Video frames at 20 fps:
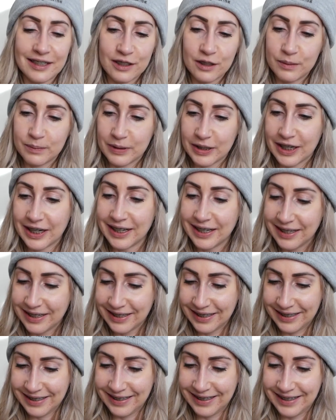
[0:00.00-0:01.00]
Cooper.
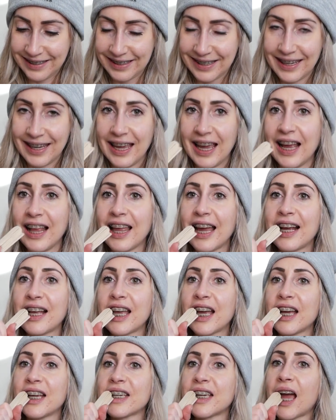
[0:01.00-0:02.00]
Look
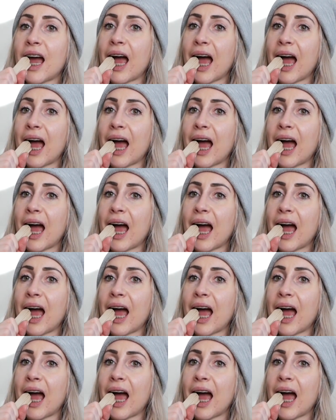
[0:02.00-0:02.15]
at this.